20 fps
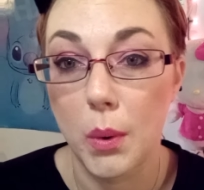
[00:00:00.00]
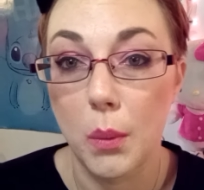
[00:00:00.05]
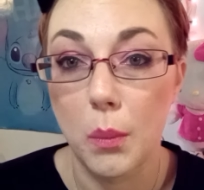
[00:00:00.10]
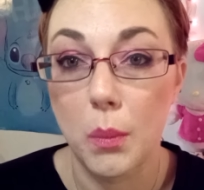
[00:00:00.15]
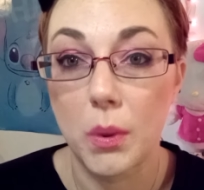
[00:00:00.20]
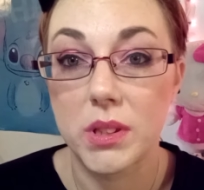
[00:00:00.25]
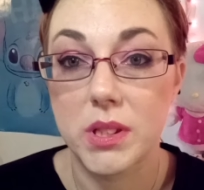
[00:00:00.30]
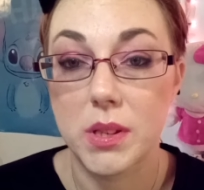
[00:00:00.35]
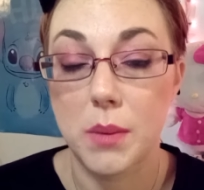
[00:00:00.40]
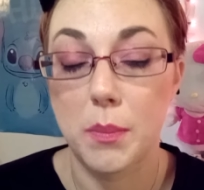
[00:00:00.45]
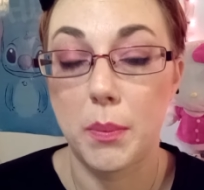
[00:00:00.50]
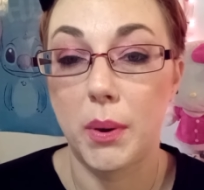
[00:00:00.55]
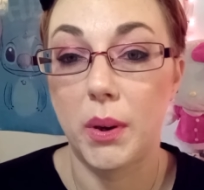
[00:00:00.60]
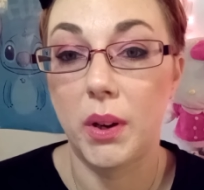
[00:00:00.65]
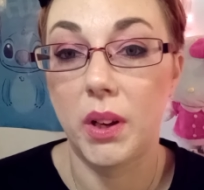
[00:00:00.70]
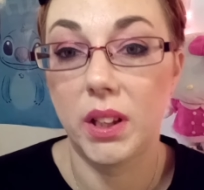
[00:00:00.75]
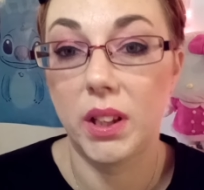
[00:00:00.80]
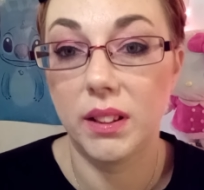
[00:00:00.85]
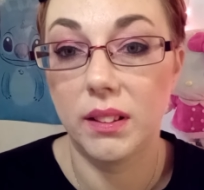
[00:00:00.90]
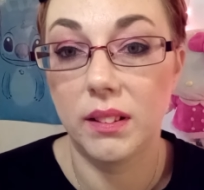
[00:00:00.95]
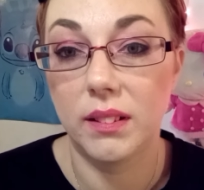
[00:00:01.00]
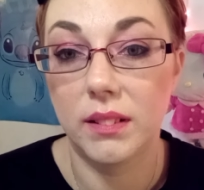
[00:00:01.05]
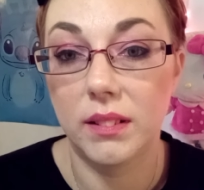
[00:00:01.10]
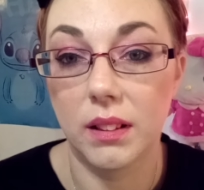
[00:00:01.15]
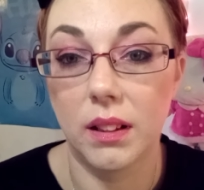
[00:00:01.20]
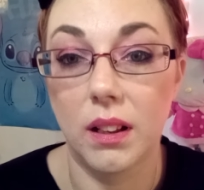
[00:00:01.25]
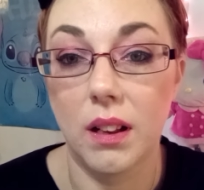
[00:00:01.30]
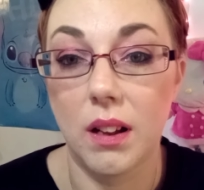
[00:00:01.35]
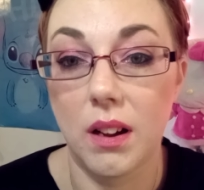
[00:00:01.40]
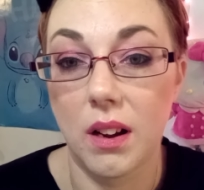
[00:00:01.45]
want to put
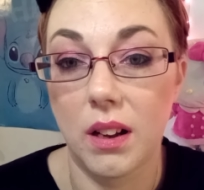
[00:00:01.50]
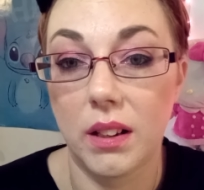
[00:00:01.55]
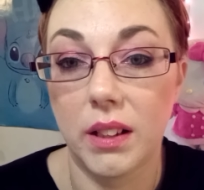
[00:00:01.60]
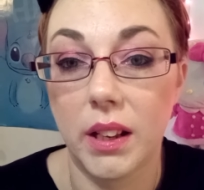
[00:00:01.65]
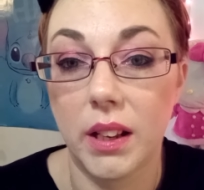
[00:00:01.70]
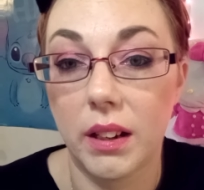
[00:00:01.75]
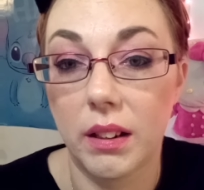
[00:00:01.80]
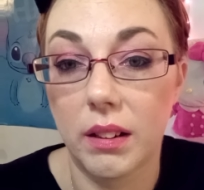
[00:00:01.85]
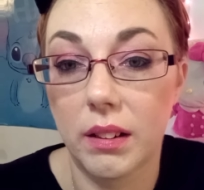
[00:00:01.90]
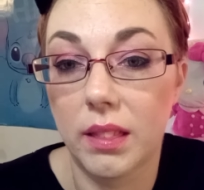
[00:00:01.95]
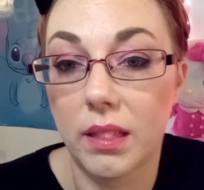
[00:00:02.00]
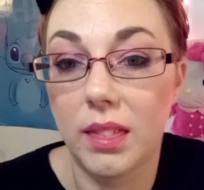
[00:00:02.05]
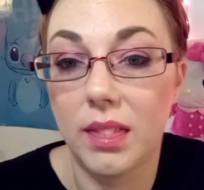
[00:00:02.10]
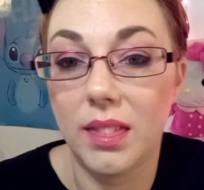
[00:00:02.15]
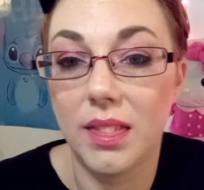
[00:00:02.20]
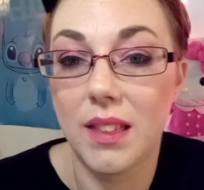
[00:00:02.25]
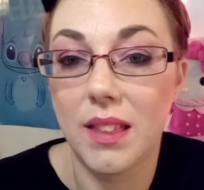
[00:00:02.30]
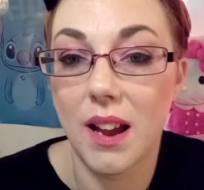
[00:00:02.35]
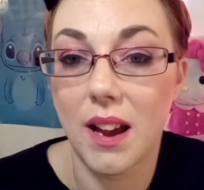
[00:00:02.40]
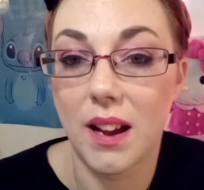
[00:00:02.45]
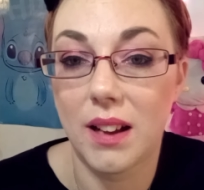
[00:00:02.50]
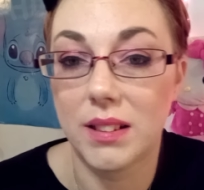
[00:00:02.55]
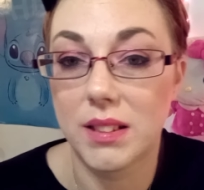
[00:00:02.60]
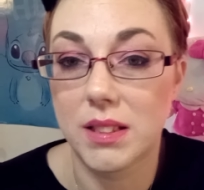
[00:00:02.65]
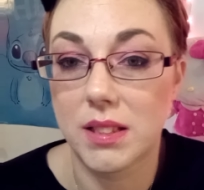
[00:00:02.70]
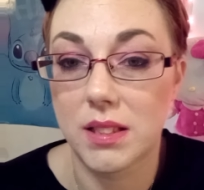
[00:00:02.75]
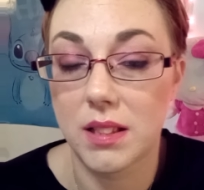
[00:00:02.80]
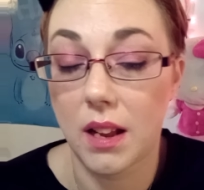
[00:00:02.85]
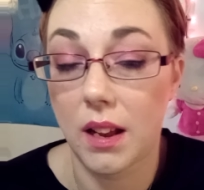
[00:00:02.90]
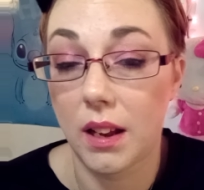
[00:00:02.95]
on here
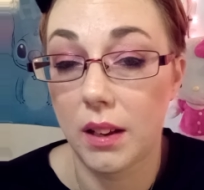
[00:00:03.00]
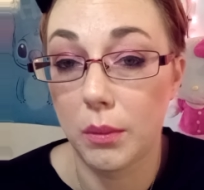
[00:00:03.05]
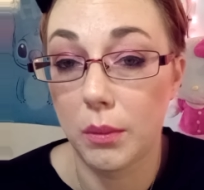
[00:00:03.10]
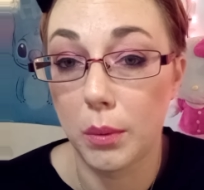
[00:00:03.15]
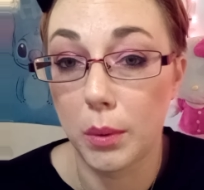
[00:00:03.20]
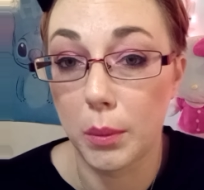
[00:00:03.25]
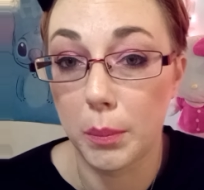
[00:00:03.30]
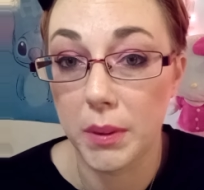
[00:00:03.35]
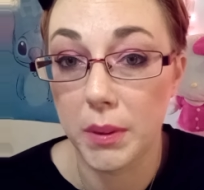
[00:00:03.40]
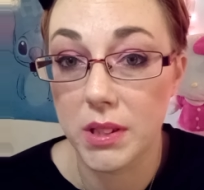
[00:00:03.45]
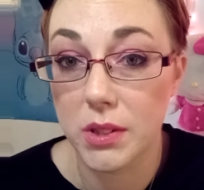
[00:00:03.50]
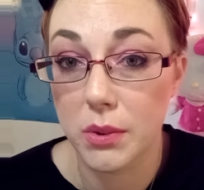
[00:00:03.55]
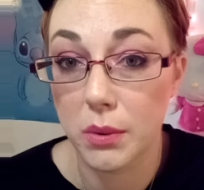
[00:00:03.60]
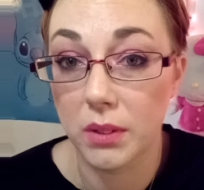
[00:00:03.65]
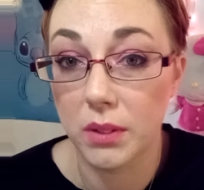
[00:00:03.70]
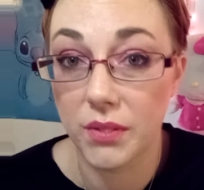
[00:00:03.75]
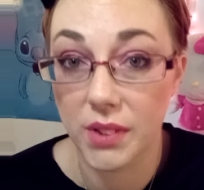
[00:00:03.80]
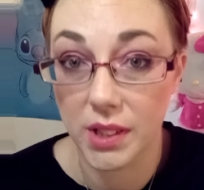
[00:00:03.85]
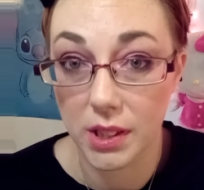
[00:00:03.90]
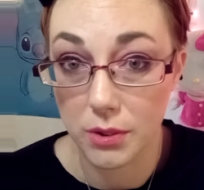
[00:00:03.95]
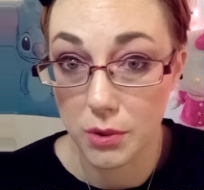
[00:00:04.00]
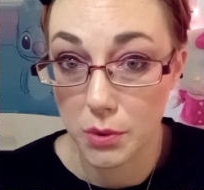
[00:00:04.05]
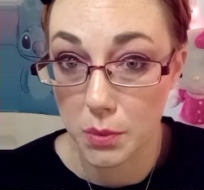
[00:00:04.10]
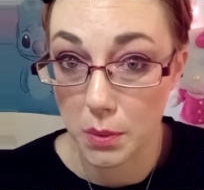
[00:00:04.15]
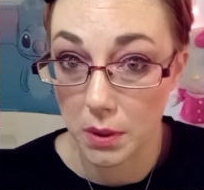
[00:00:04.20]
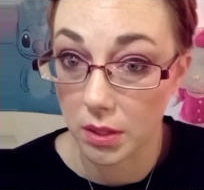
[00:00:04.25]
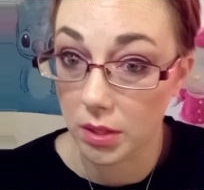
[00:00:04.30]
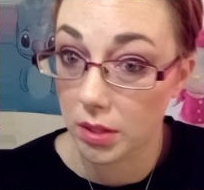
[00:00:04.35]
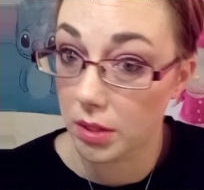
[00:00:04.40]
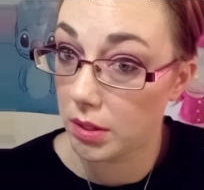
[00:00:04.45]
that I will be doing videos
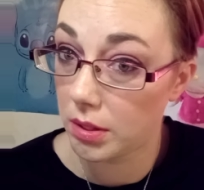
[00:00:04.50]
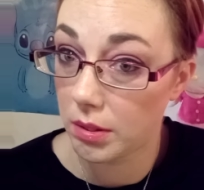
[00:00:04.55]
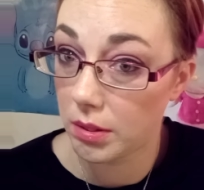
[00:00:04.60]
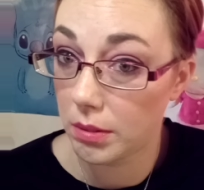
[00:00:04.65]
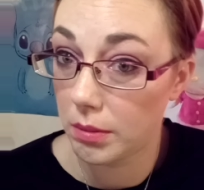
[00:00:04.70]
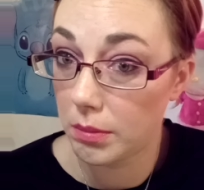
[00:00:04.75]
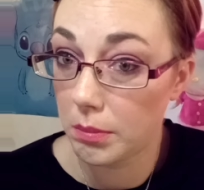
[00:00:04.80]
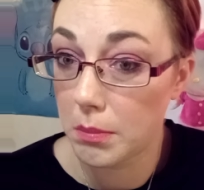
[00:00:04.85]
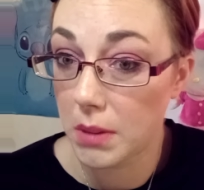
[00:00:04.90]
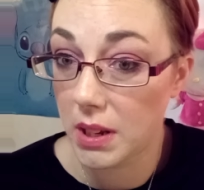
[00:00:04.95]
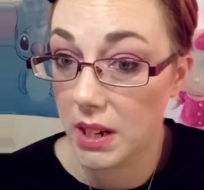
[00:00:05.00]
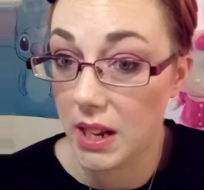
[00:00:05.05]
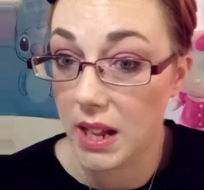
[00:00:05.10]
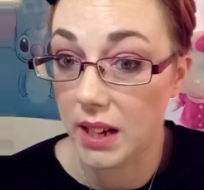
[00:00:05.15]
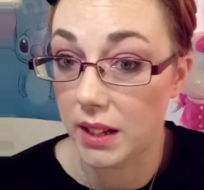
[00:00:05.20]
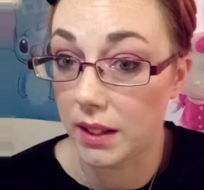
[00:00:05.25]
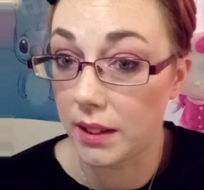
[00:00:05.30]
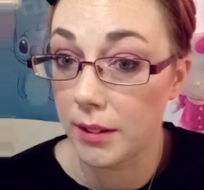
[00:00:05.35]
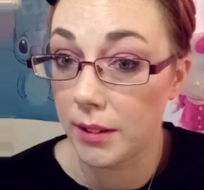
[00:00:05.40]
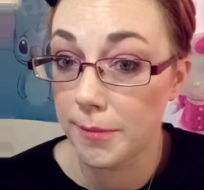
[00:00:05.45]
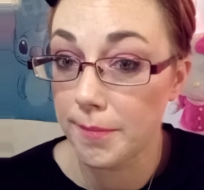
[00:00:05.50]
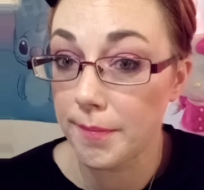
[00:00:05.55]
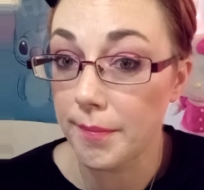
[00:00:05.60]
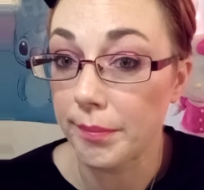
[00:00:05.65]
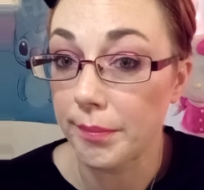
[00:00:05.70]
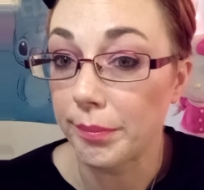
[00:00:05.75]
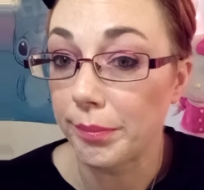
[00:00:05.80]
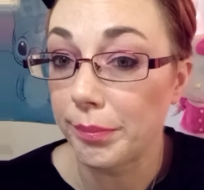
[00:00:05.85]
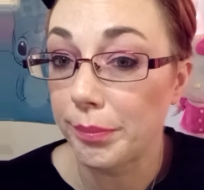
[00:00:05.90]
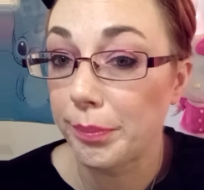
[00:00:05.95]
with my daddy.
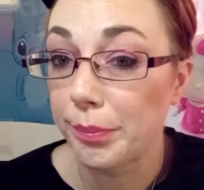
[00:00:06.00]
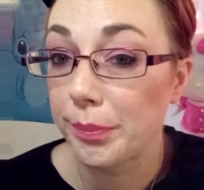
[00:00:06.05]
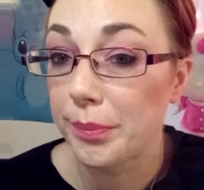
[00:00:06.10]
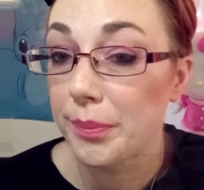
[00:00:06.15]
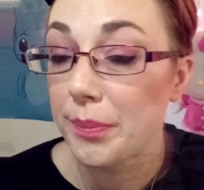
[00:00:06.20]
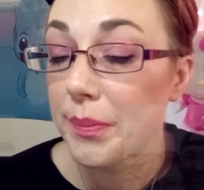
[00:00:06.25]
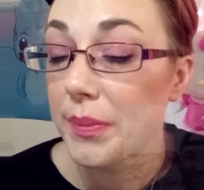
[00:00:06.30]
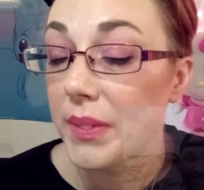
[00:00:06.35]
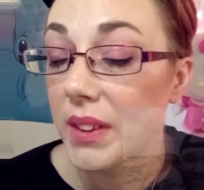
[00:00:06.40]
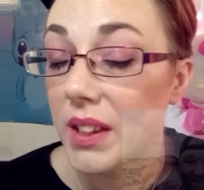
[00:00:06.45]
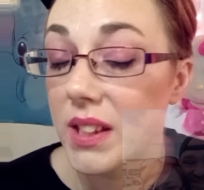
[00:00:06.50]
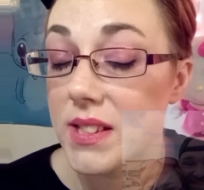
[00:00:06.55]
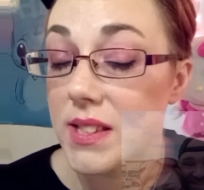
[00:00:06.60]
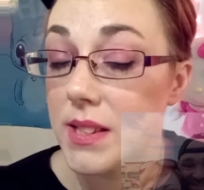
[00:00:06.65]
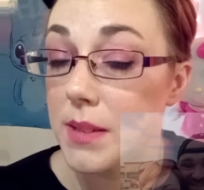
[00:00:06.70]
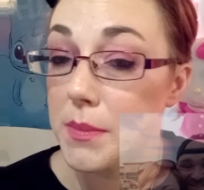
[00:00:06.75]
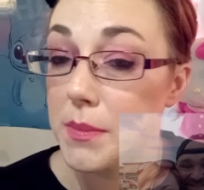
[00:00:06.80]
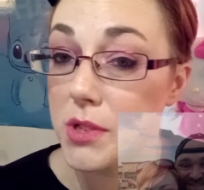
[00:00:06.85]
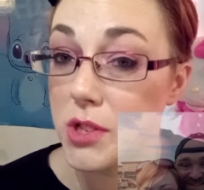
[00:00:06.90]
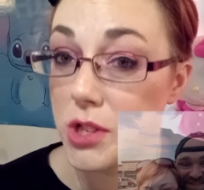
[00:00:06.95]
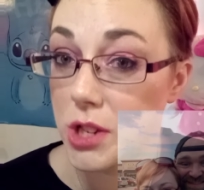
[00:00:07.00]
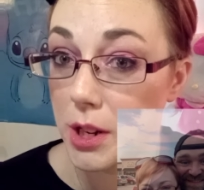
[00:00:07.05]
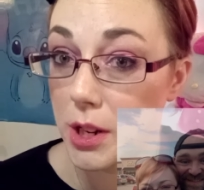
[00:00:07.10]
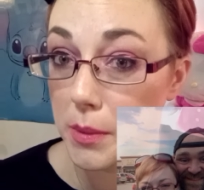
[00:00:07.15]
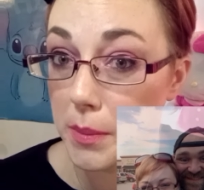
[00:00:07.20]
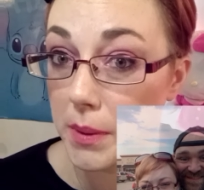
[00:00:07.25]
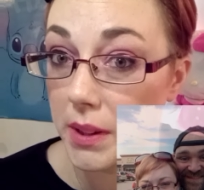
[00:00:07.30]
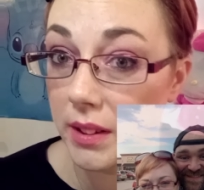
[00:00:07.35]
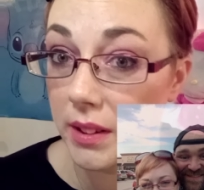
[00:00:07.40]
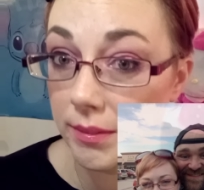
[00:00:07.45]
His name is
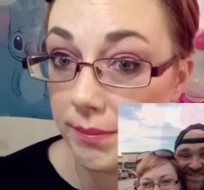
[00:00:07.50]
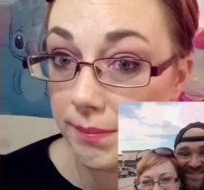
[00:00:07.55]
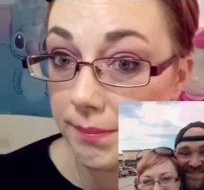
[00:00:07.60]
Jeremy.